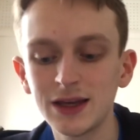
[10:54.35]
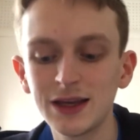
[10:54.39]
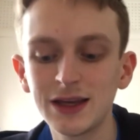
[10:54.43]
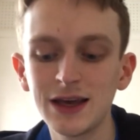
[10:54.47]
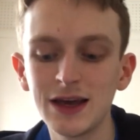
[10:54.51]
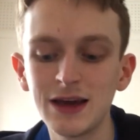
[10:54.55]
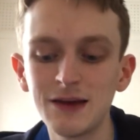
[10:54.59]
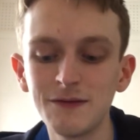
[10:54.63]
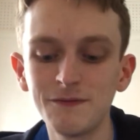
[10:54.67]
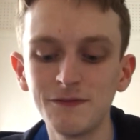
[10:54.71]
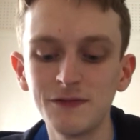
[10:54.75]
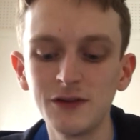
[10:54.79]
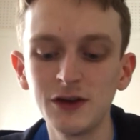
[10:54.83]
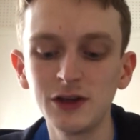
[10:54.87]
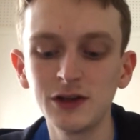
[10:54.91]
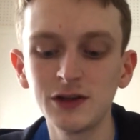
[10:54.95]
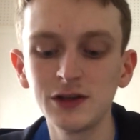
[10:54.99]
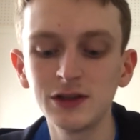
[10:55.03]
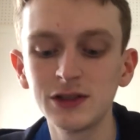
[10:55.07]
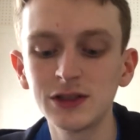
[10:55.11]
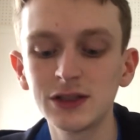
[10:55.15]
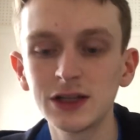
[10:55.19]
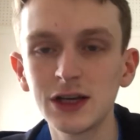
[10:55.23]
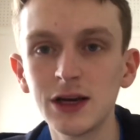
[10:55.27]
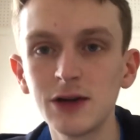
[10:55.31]
Getting
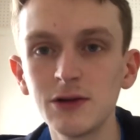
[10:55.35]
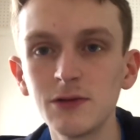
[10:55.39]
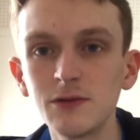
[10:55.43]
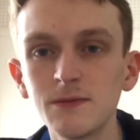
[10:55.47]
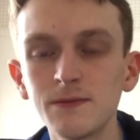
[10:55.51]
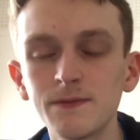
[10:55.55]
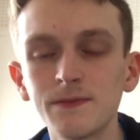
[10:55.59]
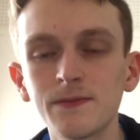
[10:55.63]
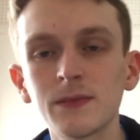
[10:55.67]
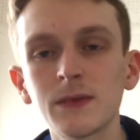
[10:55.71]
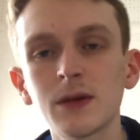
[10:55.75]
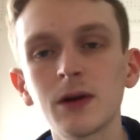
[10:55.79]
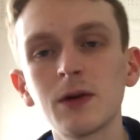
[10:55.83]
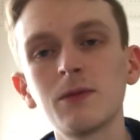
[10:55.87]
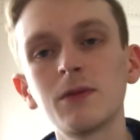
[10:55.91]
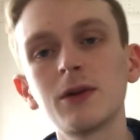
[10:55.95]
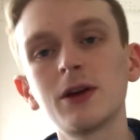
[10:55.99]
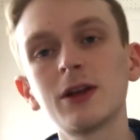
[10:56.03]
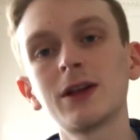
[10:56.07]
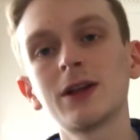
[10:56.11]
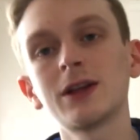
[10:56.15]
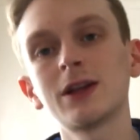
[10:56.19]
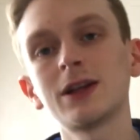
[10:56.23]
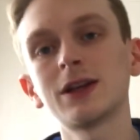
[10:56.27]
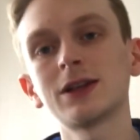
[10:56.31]
feelings out,
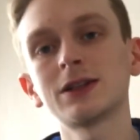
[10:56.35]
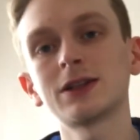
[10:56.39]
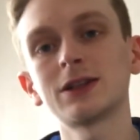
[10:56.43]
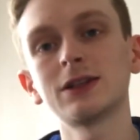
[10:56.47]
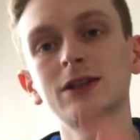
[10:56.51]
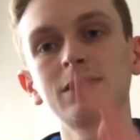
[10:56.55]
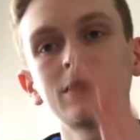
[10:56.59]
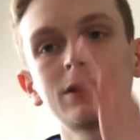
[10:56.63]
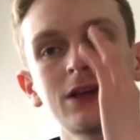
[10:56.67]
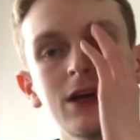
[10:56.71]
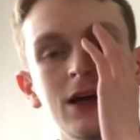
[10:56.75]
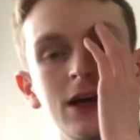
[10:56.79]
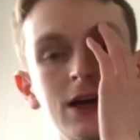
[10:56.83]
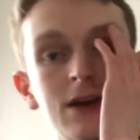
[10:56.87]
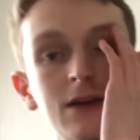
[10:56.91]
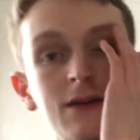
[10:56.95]
whether this is